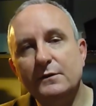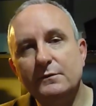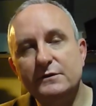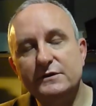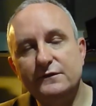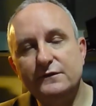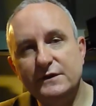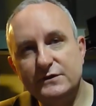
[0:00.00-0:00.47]

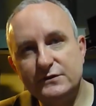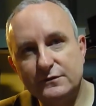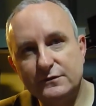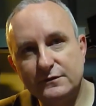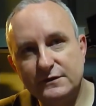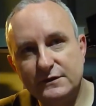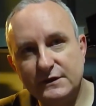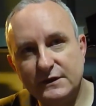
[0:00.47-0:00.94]
which
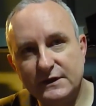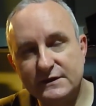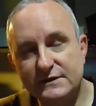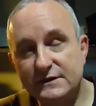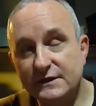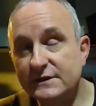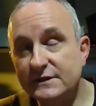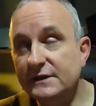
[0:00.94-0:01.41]
featured
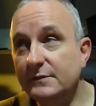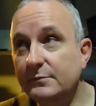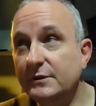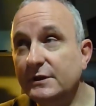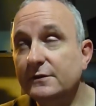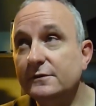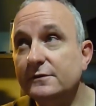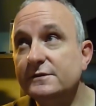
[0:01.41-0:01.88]
60
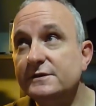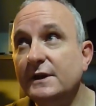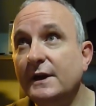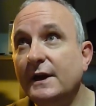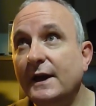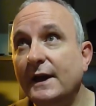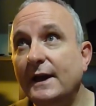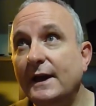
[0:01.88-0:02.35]
meters
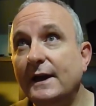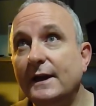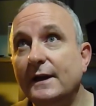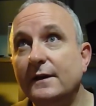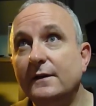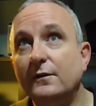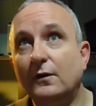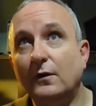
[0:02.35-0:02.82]

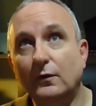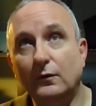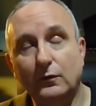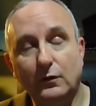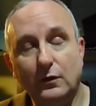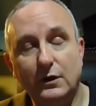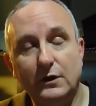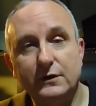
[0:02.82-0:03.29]
and a
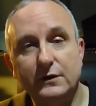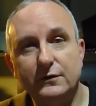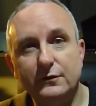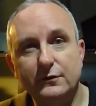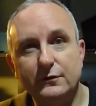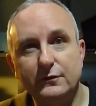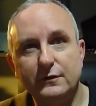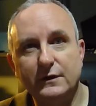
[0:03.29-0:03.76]

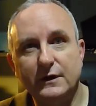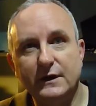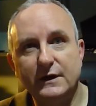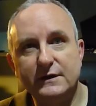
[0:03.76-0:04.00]
longer